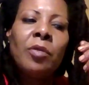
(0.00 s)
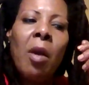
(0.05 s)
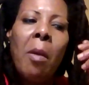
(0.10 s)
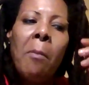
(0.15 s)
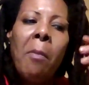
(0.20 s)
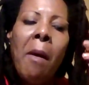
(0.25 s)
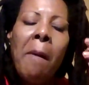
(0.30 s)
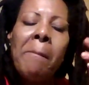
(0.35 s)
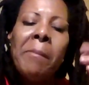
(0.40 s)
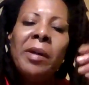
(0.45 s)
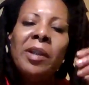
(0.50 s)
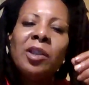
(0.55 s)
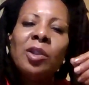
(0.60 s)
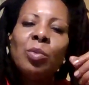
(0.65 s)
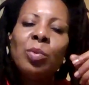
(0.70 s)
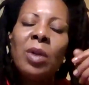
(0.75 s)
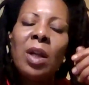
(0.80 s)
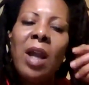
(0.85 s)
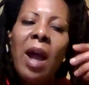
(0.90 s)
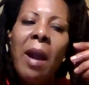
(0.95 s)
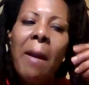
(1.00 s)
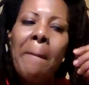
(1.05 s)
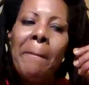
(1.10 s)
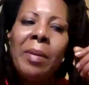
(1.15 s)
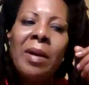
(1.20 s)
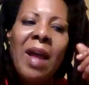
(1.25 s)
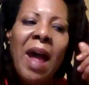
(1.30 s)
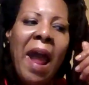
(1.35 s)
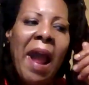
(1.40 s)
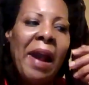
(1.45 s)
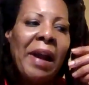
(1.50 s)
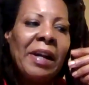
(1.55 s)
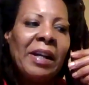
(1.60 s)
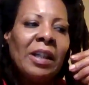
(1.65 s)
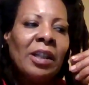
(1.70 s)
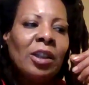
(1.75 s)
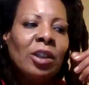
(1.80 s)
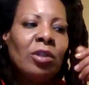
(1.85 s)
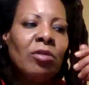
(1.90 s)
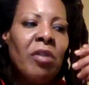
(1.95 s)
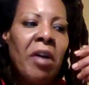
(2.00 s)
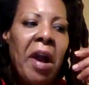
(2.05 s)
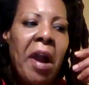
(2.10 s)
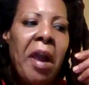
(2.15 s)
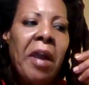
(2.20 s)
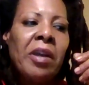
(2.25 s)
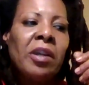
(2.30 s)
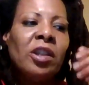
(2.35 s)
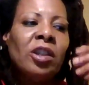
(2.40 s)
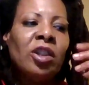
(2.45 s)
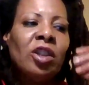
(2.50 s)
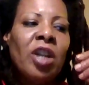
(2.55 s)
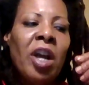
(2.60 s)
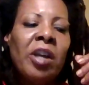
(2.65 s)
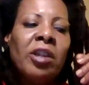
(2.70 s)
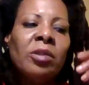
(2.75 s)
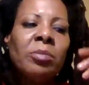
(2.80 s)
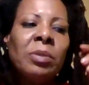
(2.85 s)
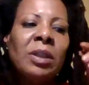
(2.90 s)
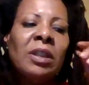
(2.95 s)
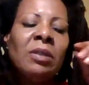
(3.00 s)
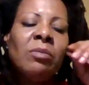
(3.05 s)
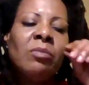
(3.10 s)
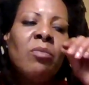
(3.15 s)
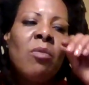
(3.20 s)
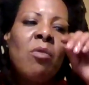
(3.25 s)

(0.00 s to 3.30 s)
but mixed with like black and gray and shades, but